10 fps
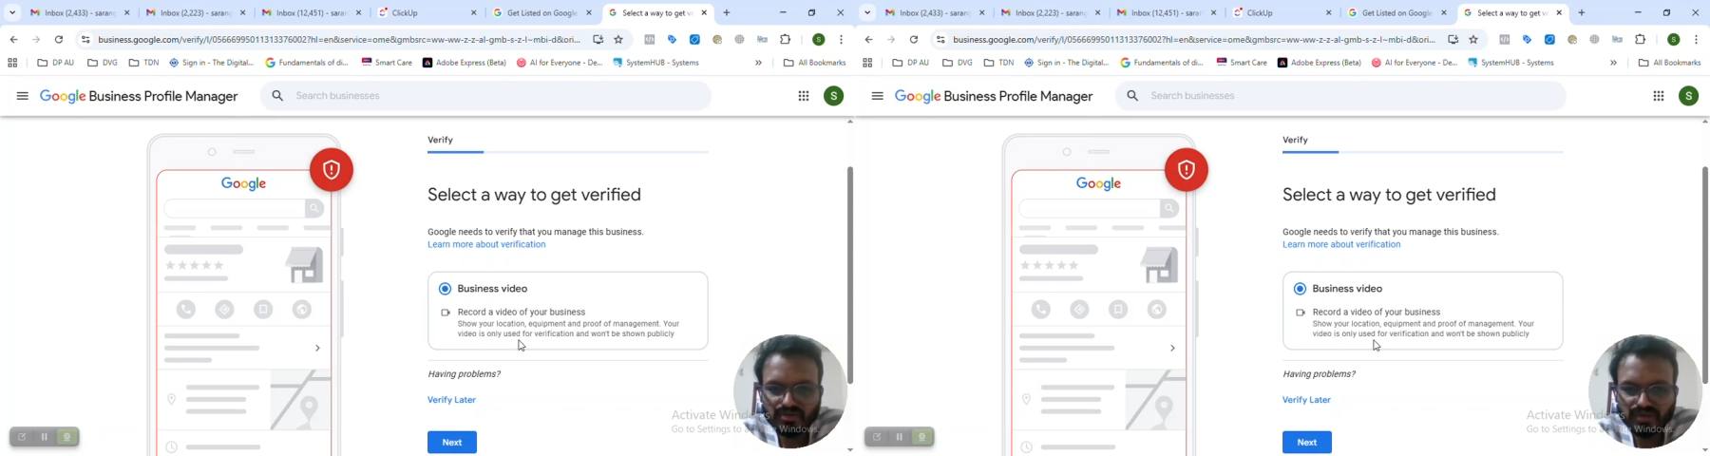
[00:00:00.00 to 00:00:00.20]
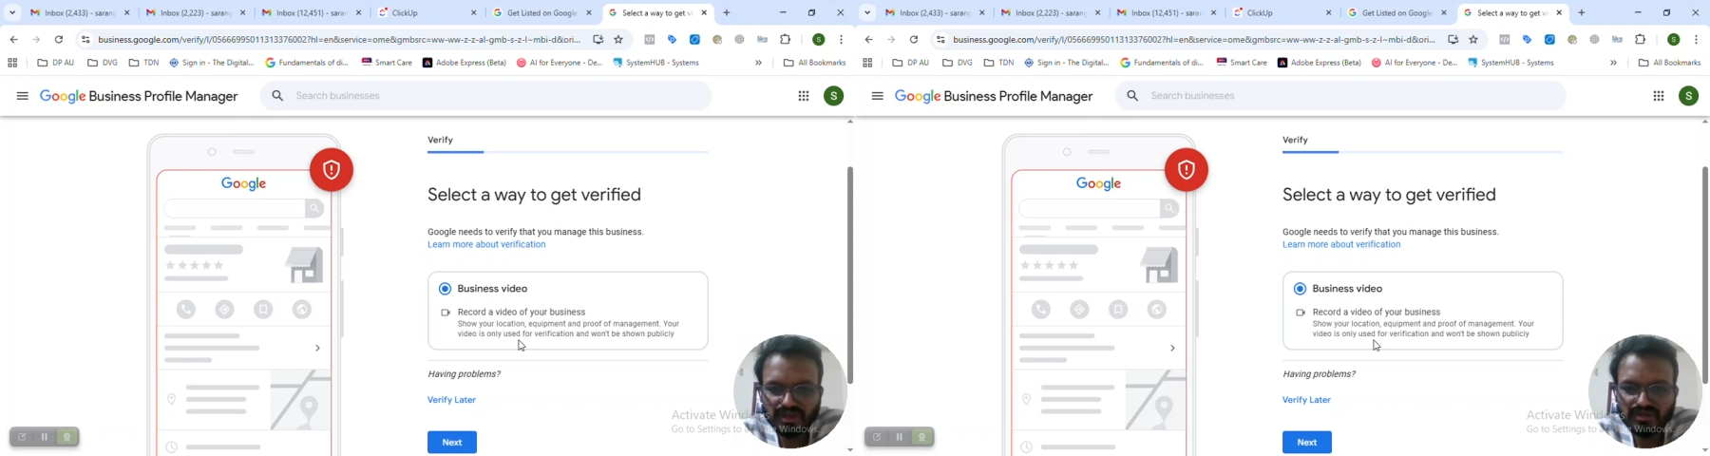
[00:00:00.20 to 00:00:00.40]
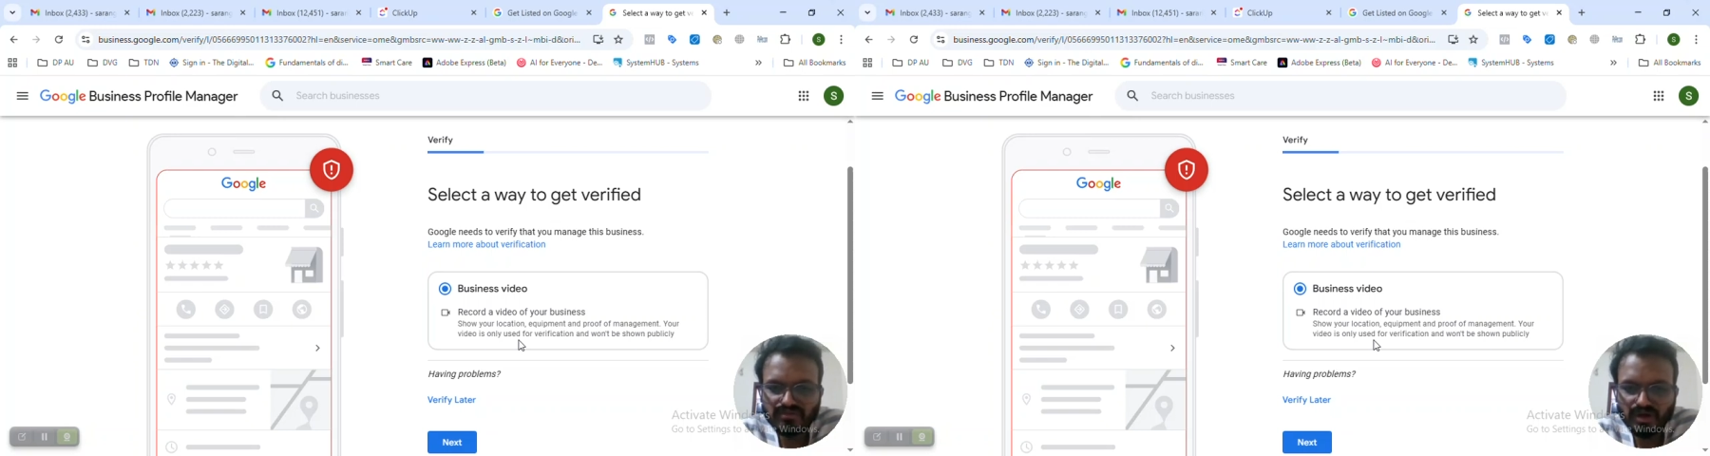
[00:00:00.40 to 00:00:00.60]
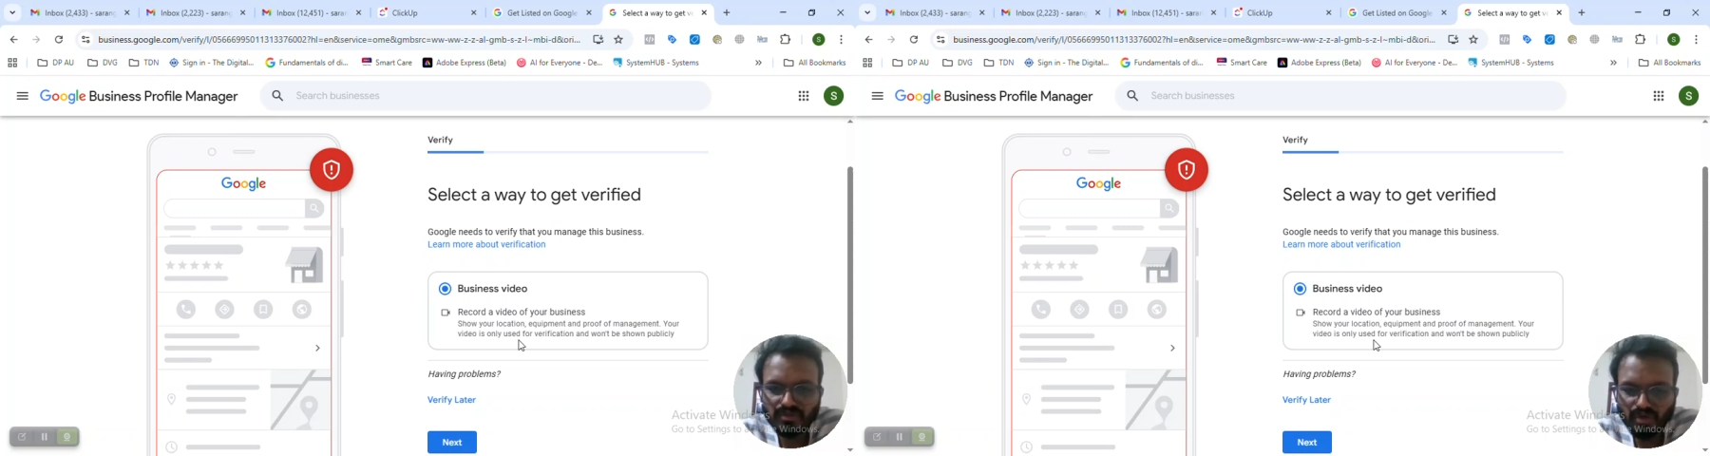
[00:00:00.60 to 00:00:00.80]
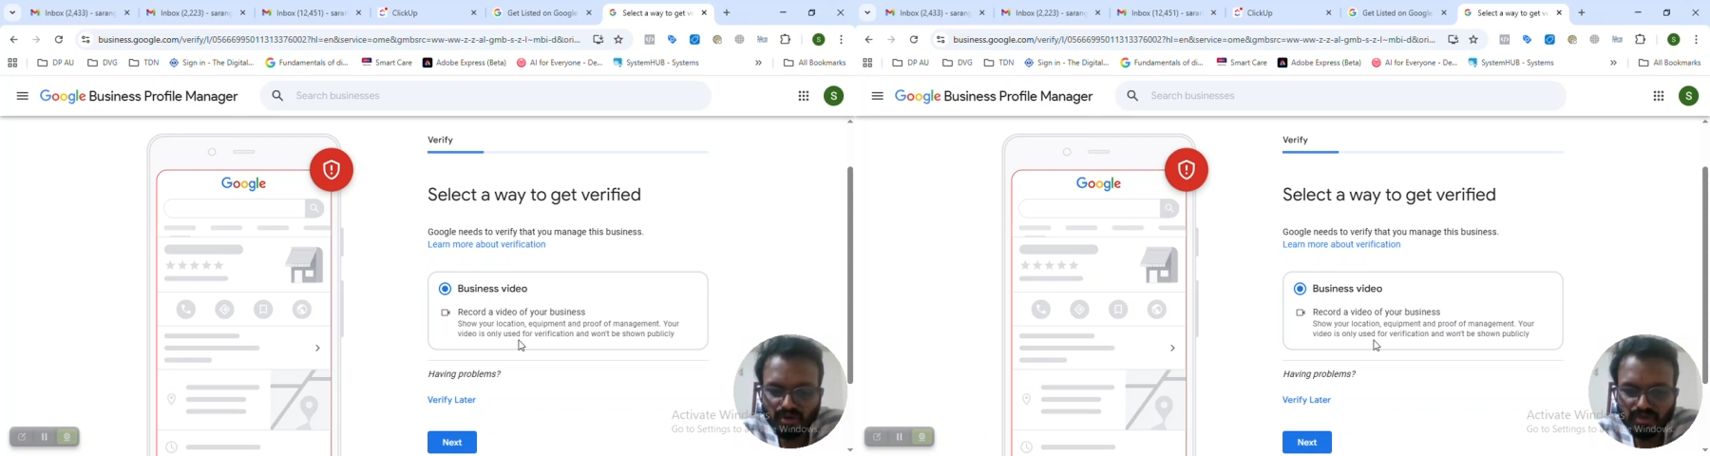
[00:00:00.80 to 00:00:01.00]
properly
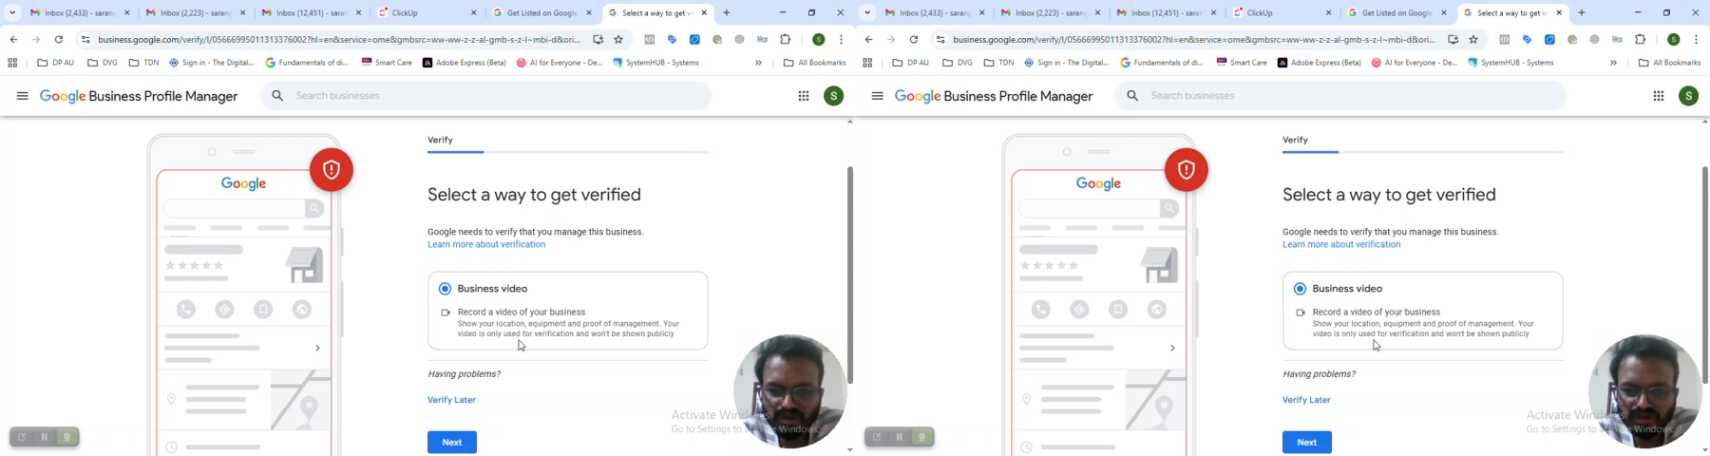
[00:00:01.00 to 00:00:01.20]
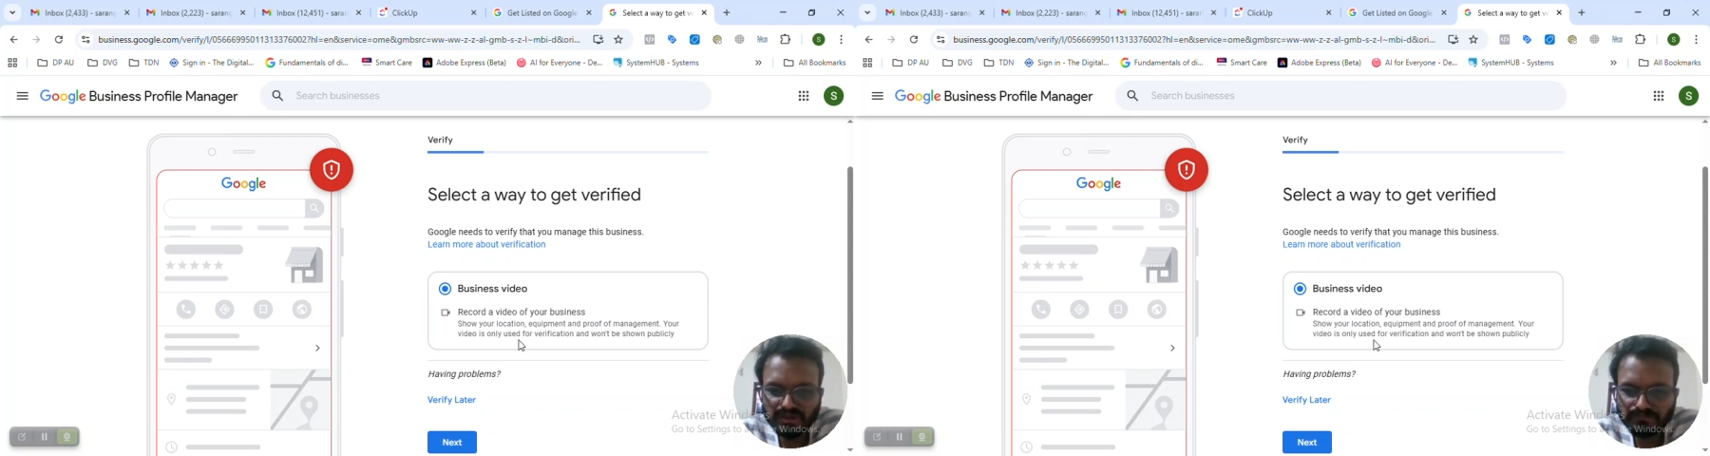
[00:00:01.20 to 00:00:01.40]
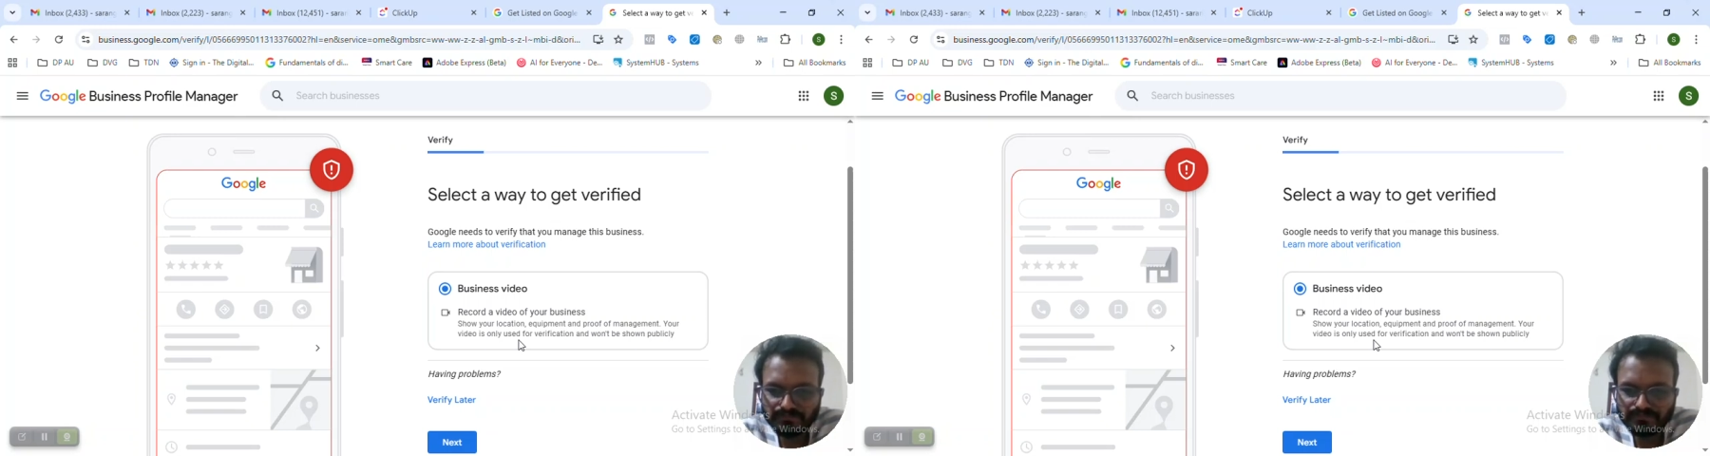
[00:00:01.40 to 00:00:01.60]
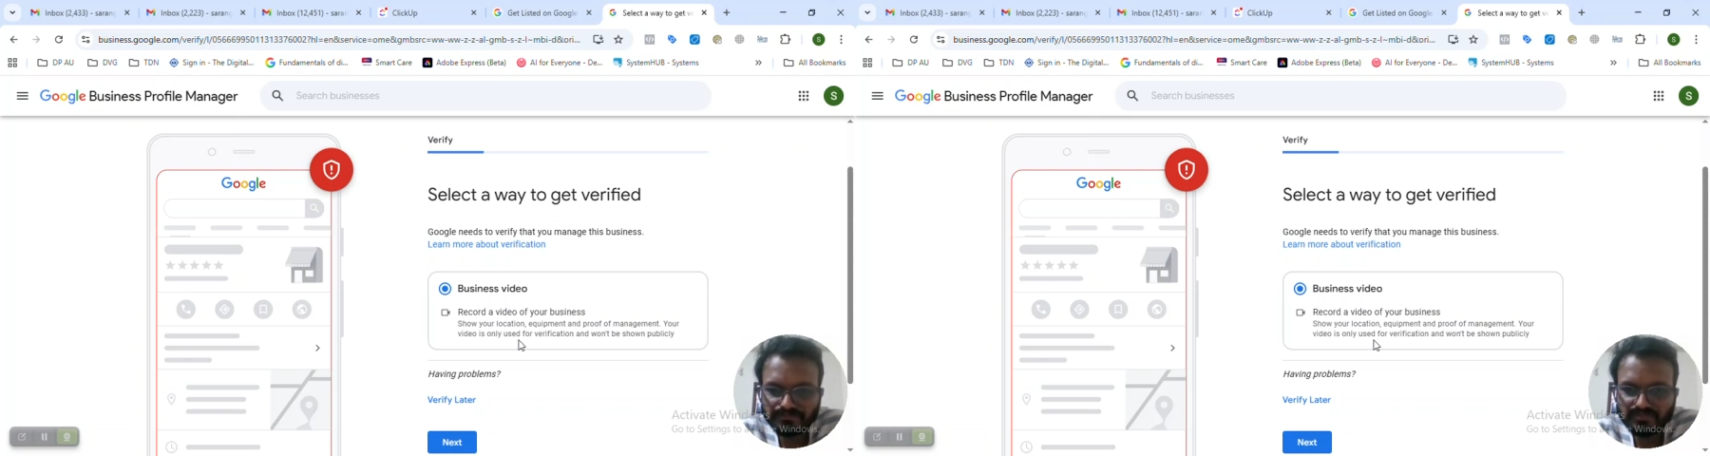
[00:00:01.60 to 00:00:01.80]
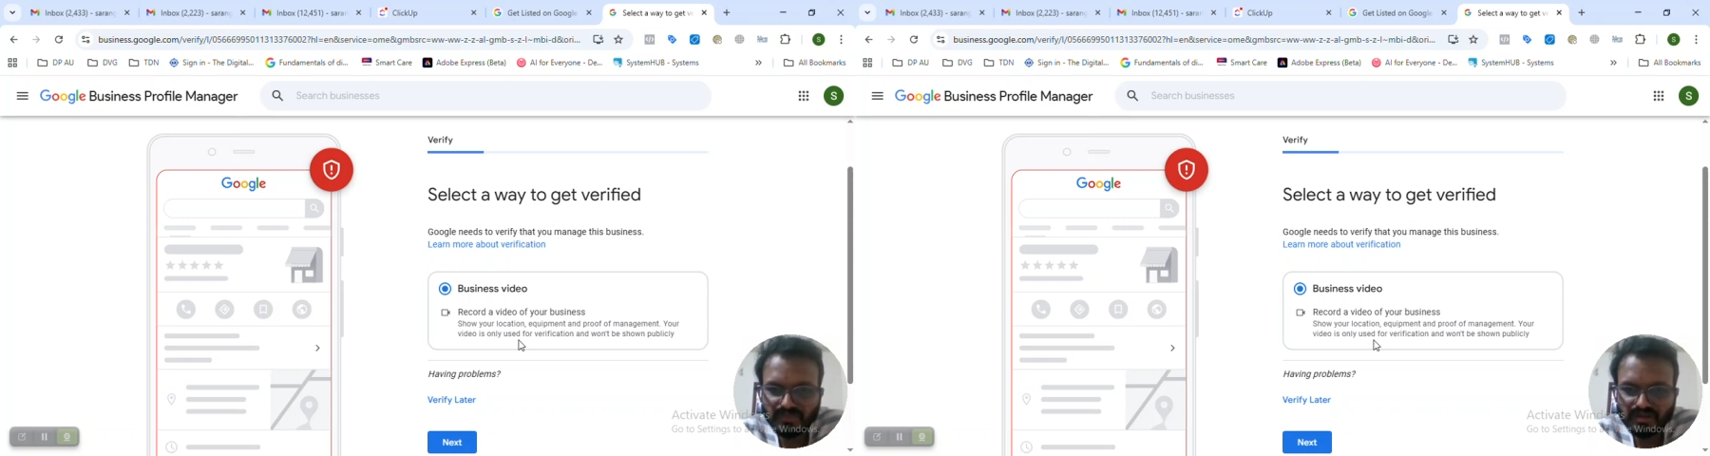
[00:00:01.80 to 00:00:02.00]

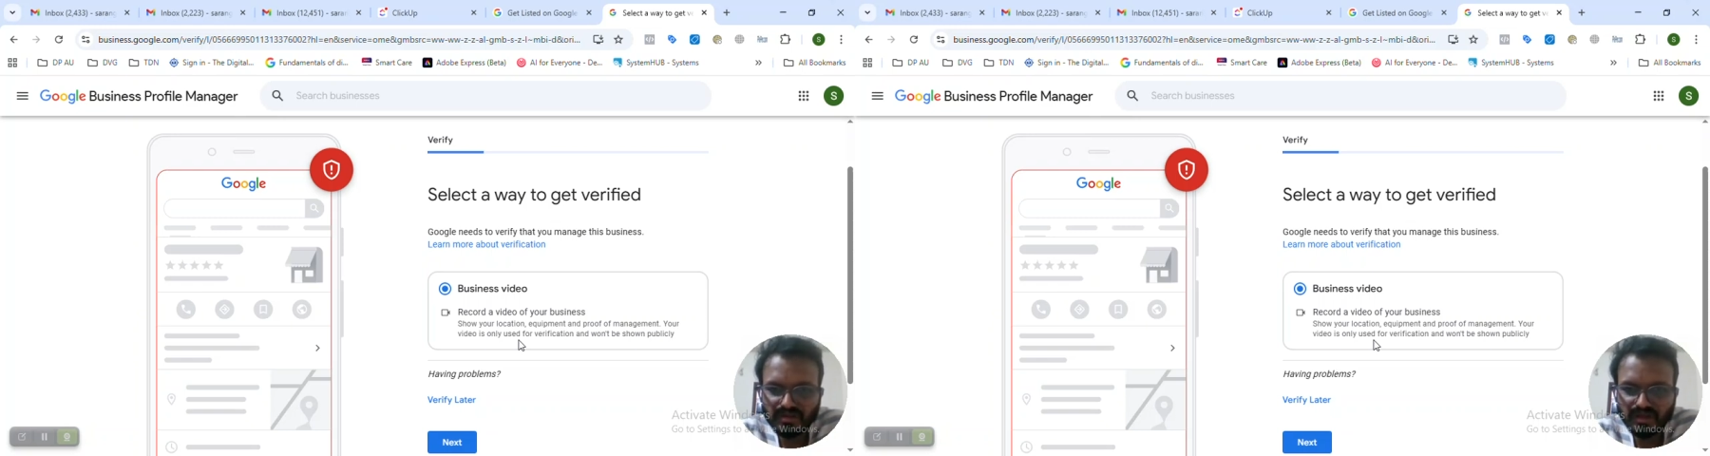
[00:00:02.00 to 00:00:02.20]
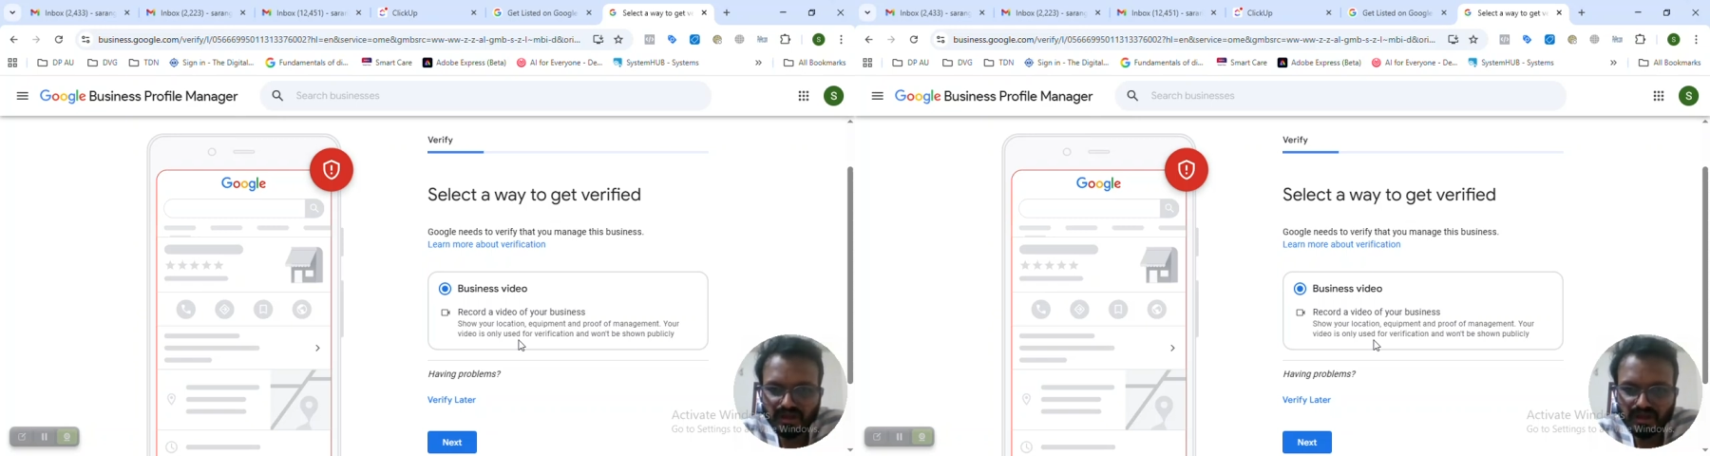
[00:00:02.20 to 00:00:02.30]
and